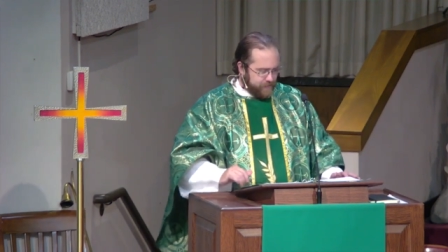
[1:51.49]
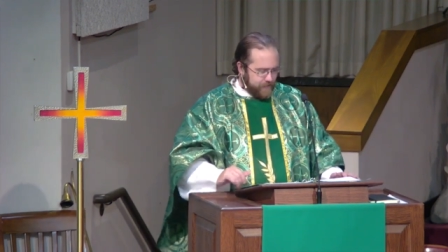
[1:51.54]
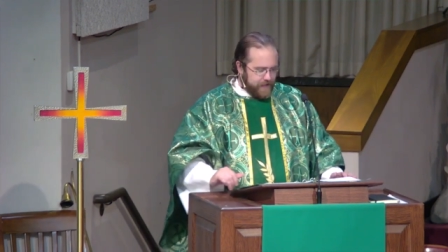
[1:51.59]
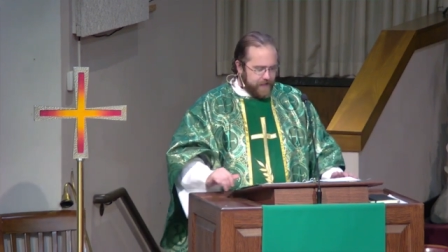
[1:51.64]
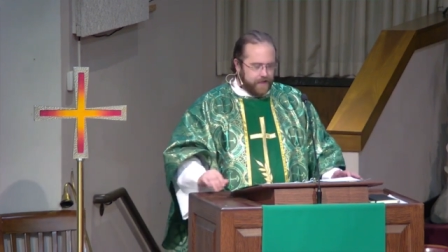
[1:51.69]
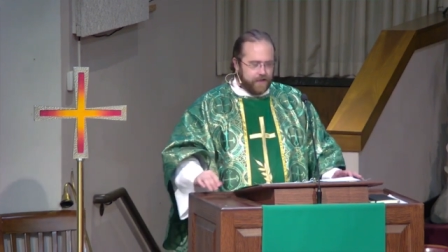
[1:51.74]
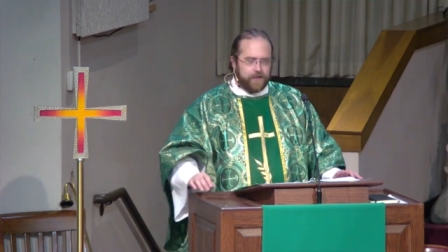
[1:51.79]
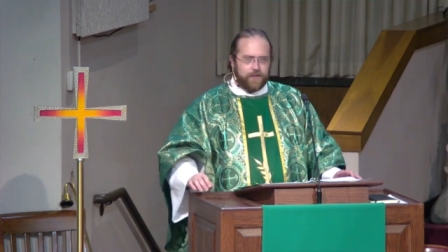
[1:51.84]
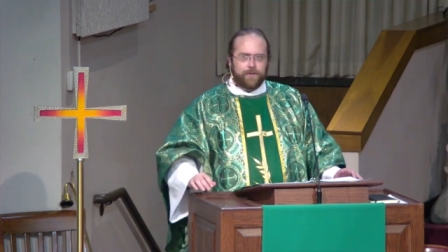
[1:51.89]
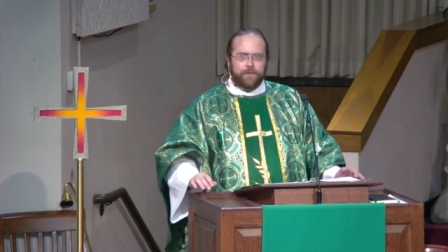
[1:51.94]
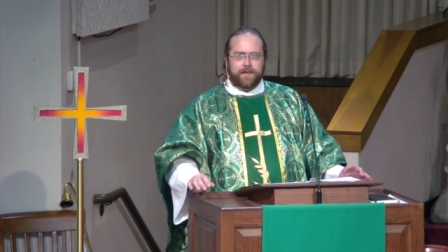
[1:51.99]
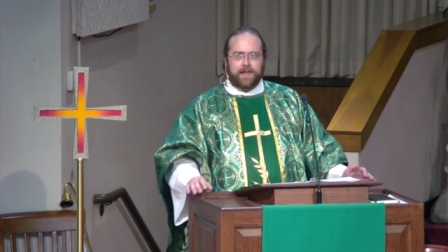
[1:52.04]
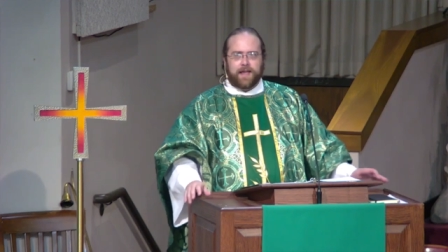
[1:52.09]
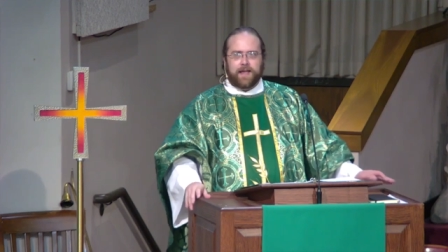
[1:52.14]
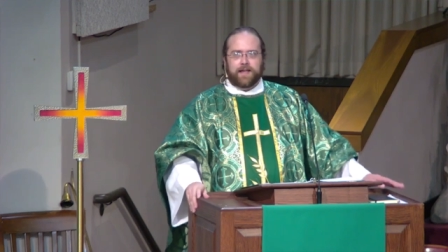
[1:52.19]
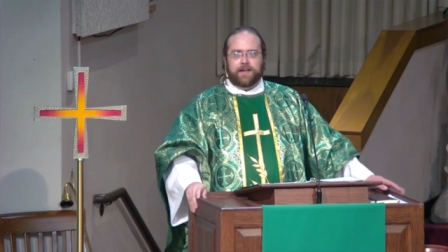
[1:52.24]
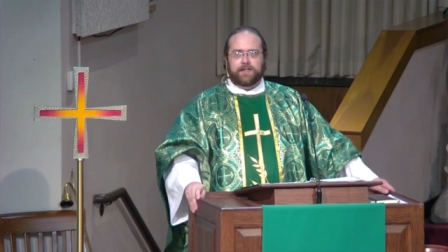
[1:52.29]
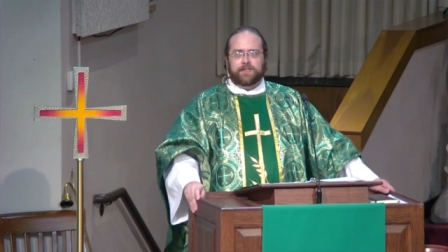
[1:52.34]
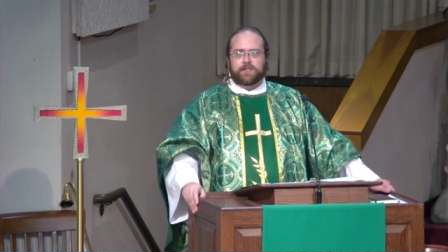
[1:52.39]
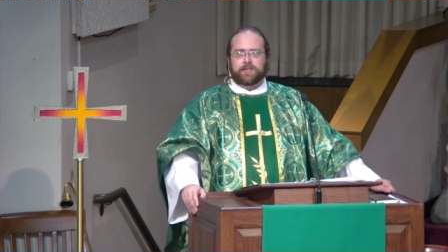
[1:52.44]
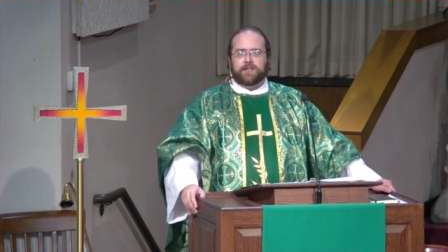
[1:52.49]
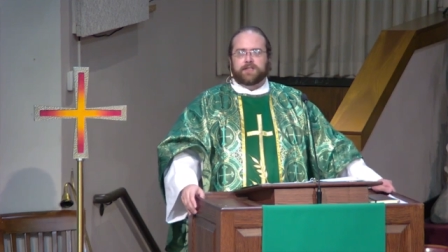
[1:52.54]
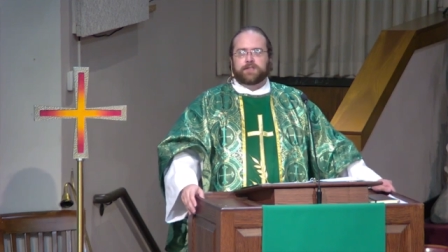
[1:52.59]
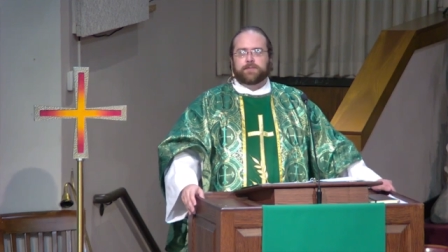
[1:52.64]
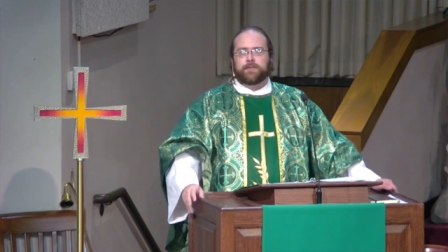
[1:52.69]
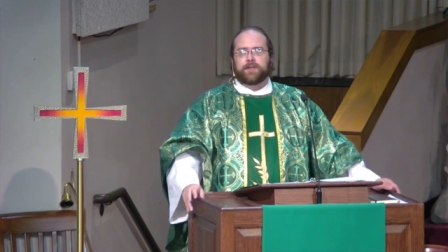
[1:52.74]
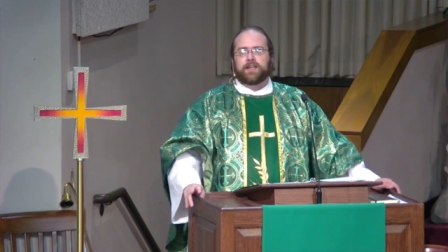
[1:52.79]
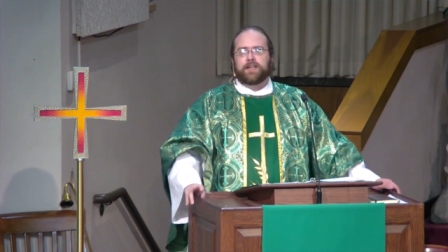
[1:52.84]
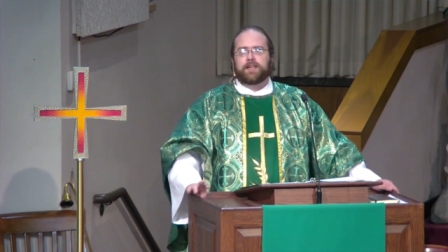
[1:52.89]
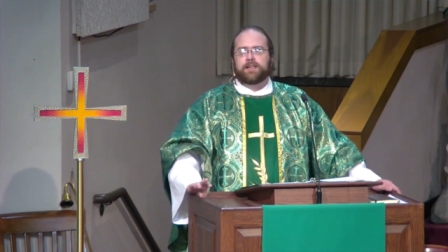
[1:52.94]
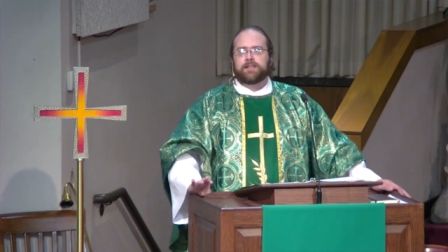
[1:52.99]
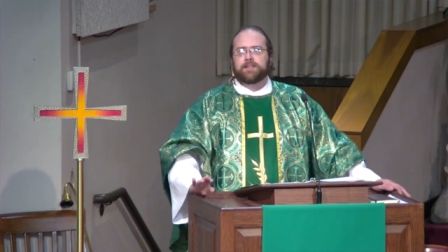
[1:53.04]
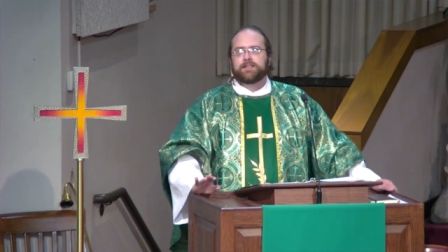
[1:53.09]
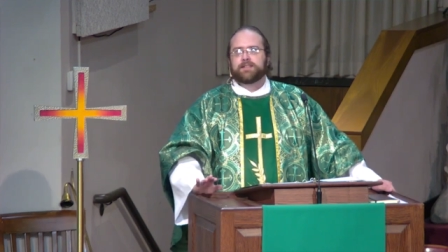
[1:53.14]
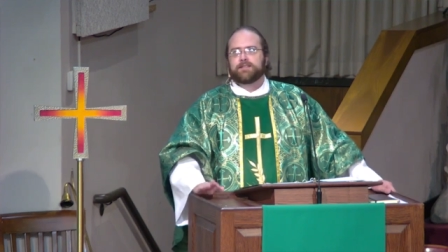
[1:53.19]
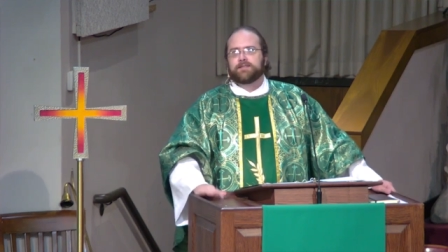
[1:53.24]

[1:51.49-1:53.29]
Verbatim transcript: right? You can't judge me.